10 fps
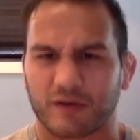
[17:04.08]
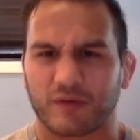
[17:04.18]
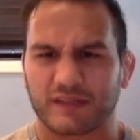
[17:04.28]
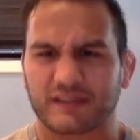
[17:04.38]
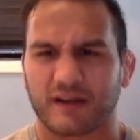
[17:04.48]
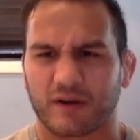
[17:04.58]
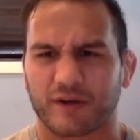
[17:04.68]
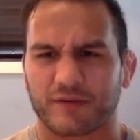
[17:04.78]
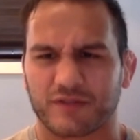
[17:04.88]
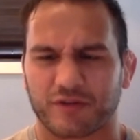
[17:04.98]
It was kind of hard.
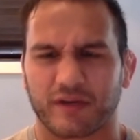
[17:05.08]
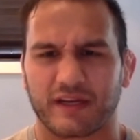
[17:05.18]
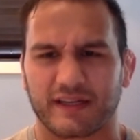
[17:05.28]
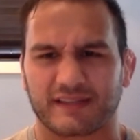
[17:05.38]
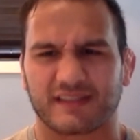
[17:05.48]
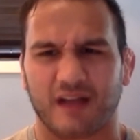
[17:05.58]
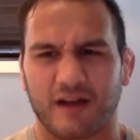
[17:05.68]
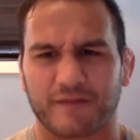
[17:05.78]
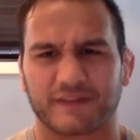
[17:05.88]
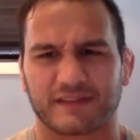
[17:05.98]
It was gritty. It's
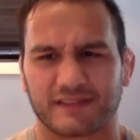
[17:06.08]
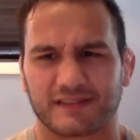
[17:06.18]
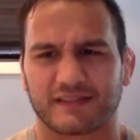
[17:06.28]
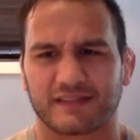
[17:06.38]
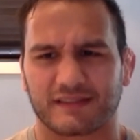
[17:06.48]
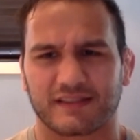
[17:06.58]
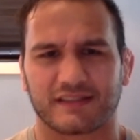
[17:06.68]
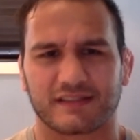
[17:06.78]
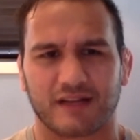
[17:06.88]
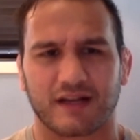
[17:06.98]
tough.
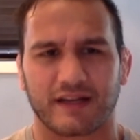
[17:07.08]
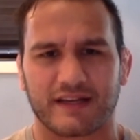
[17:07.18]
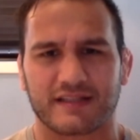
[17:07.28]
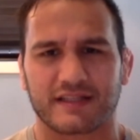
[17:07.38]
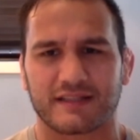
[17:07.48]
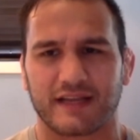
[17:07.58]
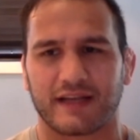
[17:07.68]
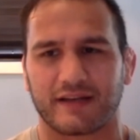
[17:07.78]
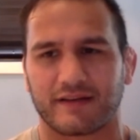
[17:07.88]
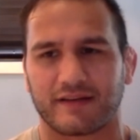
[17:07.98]
It's not easy
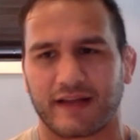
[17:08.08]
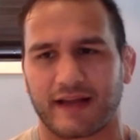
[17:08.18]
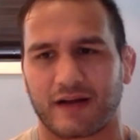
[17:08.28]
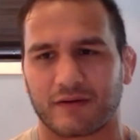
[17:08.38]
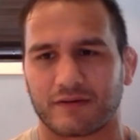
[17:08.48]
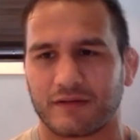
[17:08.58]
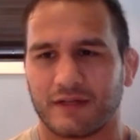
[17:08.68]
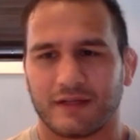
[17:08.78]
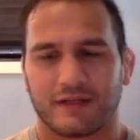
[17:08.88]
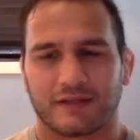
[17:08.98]
day in and day out. And
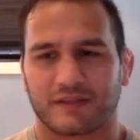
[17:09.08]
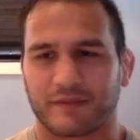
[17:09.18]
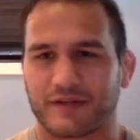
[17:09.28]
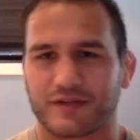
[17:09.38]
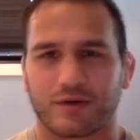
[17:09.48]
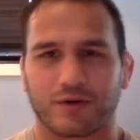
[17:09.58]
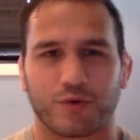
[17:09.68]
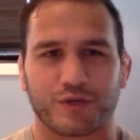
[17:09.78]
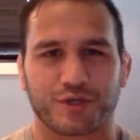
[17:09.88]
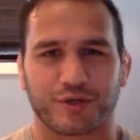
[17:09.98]
some days you don't know
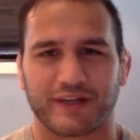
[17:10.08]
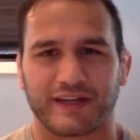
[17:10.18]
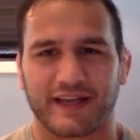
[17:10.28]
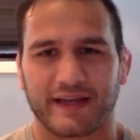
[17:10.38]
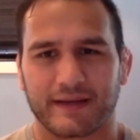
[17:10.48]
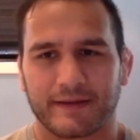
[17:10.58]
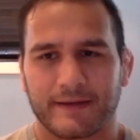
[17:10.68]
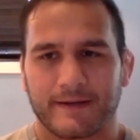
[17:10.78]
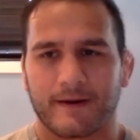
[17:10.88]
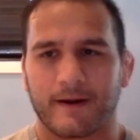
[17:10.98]
what you're going to get.
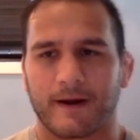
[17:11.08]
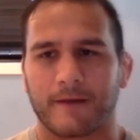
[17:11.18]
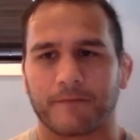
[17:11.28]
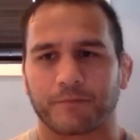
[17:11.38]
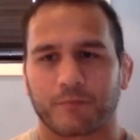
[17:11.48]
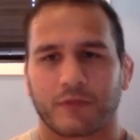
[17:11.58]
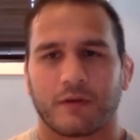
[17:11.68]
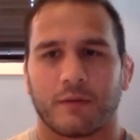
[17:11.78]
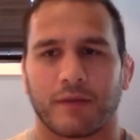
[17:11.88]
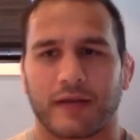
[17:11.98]

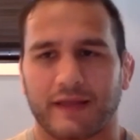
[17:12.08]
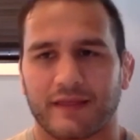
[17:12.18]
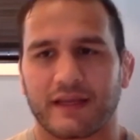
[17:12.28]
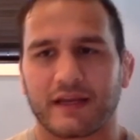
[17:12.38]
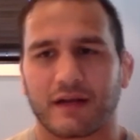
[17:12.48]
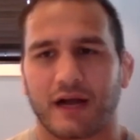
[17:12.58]
But I think